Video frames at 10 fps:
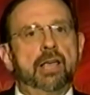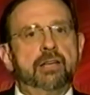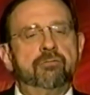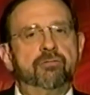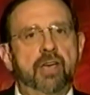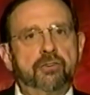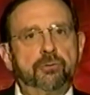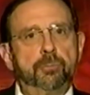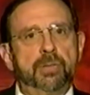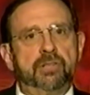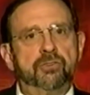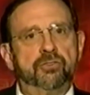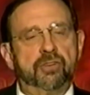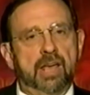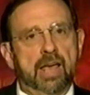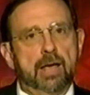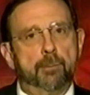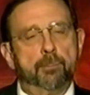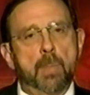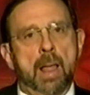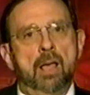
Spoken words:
investment scam